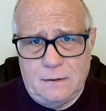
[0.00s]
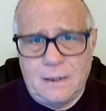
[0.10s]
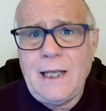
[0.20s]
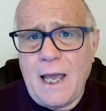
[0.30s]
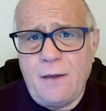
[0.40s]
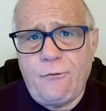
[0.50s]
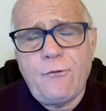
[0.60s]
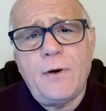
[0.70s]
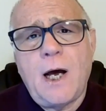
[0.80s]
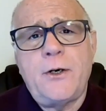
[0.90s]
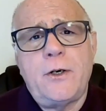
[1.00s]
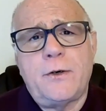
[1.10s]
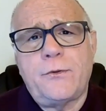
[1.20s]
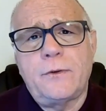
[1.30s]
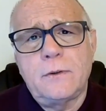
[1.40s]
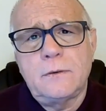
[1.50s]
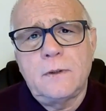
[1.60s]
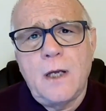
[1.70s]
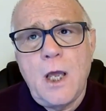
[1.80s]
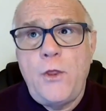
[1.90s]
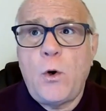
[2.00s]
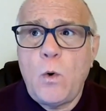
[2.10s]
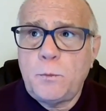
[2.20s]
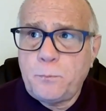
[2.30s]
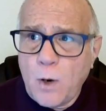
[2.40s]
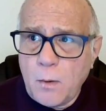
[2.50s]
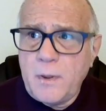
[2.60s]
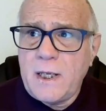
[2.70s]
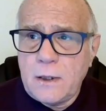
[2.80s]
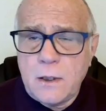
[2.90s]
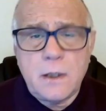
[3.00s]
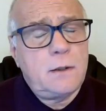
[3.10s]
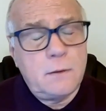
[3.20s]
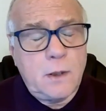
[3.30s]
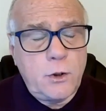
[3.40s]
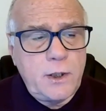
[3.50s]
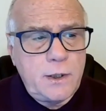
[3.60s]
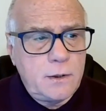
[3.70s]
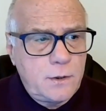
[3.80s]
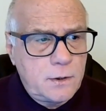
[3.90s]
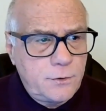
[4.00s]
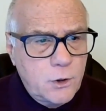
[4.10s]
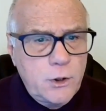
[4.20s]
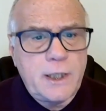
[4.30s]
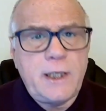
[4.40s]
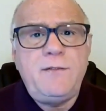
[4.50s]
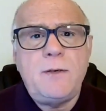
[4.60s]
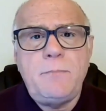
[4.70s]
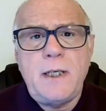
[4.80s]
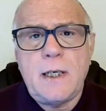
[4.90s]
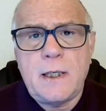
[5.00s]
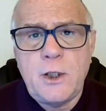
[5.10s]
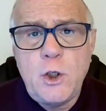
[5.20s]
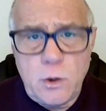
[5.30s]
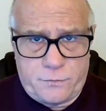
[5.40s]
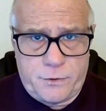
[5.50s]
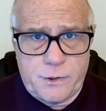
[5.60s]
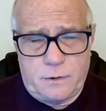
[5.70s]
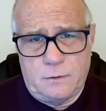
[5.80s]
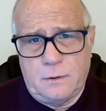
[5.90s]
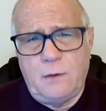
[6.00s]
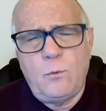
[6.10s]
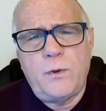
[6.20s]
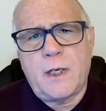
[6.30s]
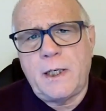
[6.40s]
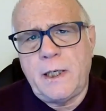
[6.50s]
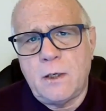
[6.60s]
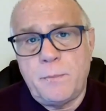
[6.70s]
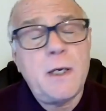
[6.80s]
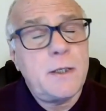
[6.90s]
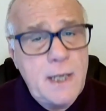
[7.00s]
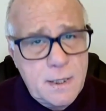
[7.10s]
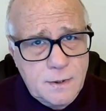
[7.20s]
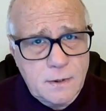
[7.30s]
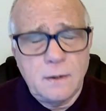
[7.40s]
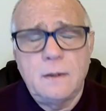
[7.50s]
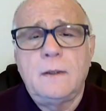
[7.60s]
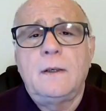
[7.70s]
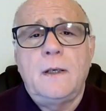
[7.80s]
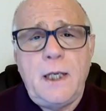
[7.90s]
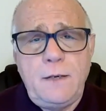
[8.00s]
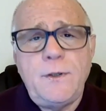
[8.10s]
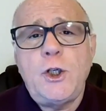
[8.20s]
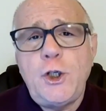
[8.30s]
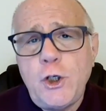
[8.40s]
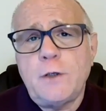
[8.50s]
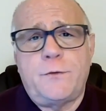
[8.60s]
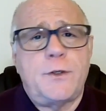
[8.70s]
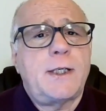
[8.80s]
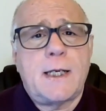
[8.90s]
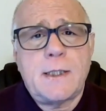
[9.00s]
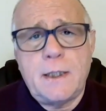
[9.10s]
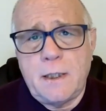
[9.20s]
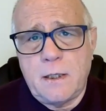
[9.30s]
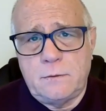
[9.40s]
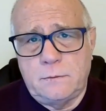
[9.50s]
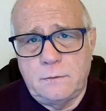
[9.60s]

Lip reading: life on Earth. There would probably that it couldn't there could even be a universe without an ego, because yes, even the universe has an ego.